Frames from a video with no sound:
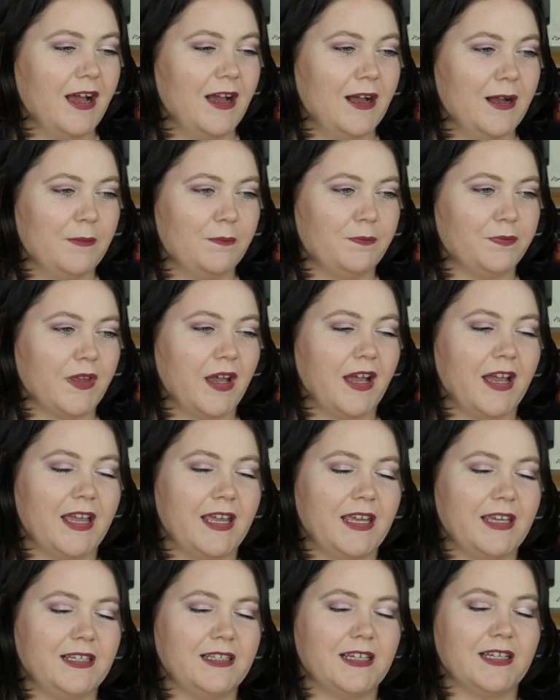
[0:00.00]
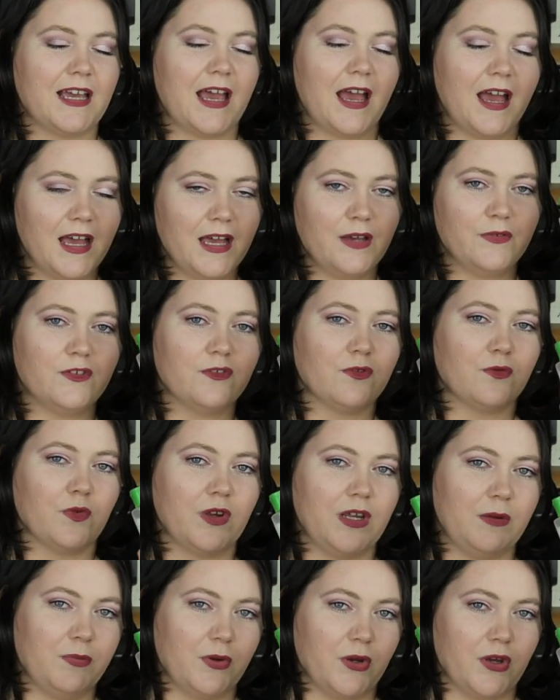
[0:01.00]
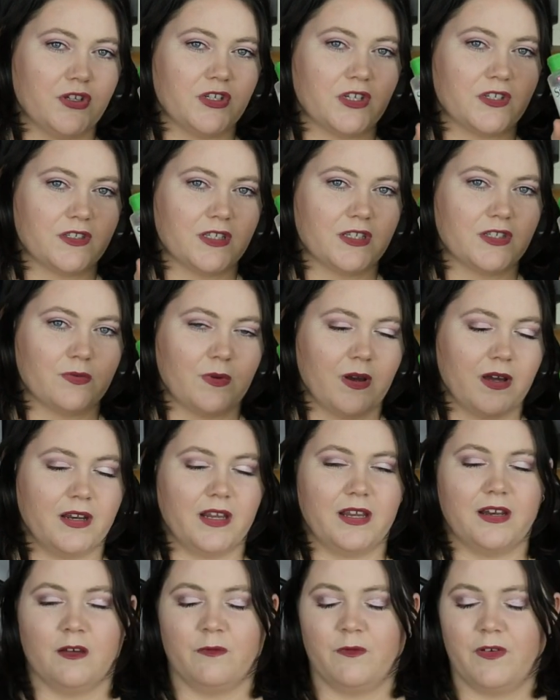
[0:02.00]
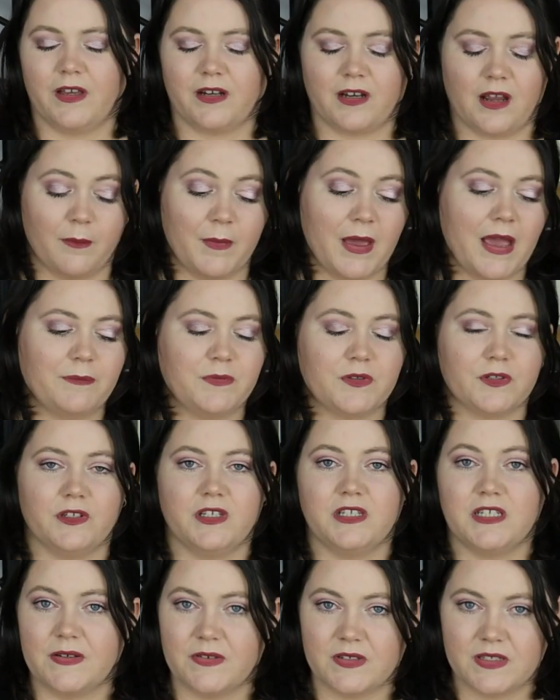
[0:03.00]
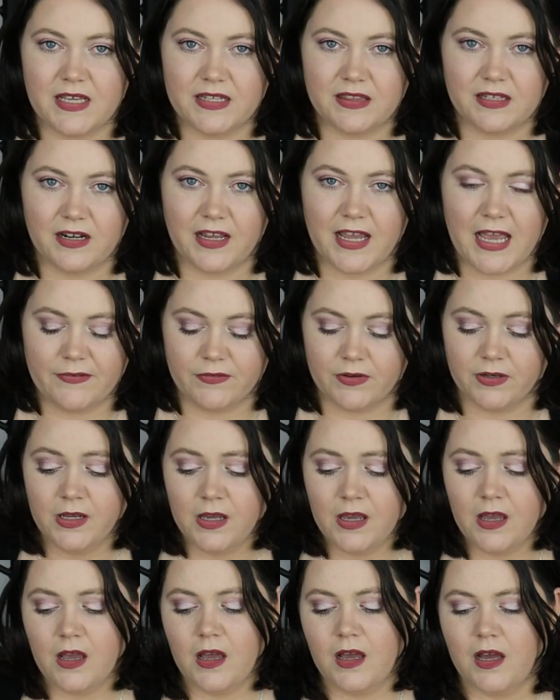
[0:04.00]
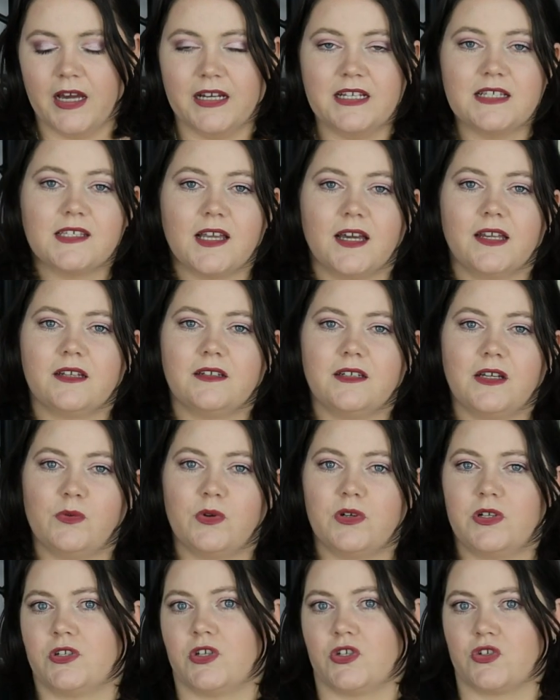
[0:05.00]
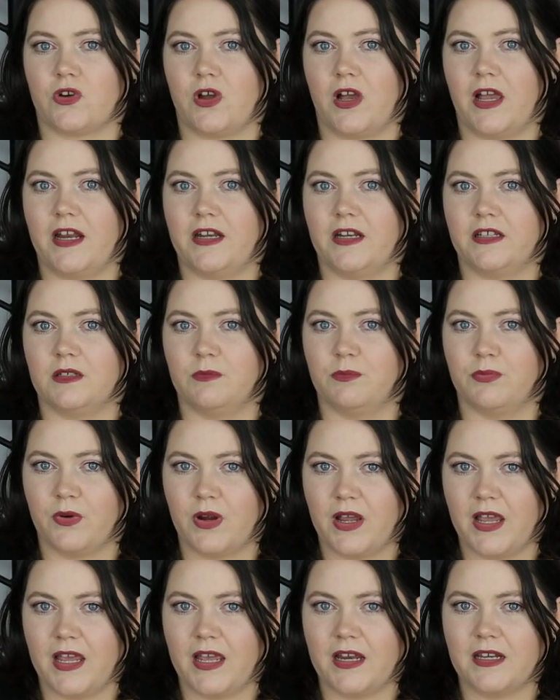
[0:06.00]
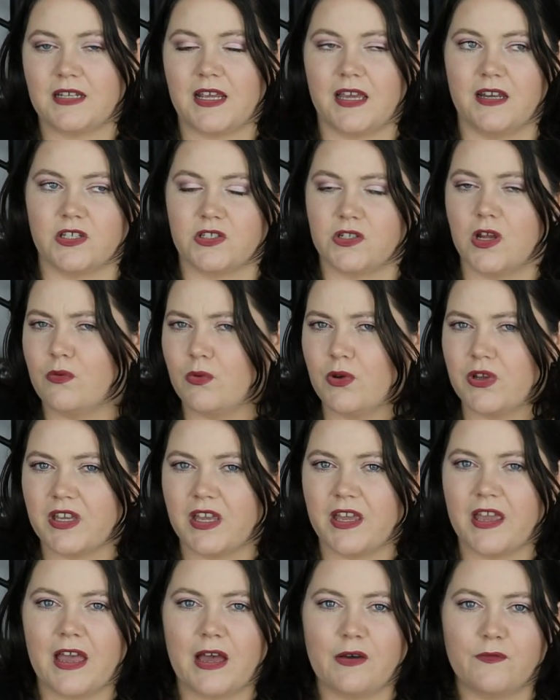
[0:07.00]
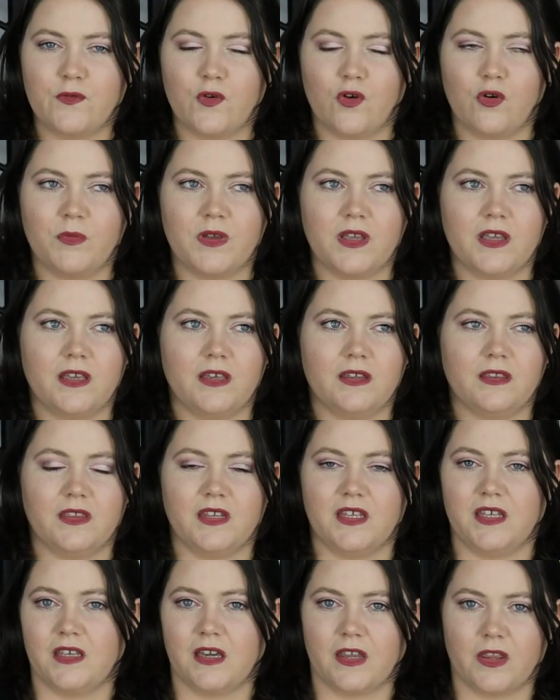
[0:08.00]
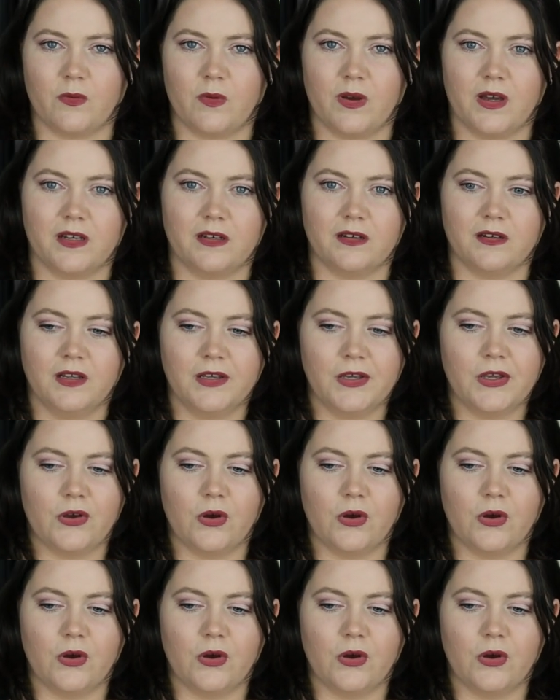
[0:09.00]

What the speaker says: I haven't repurchased this one, and in fact, I'm absolutely devastated that I haven't. I decided I wanted to try another brand, and it's not working out for me. The other one,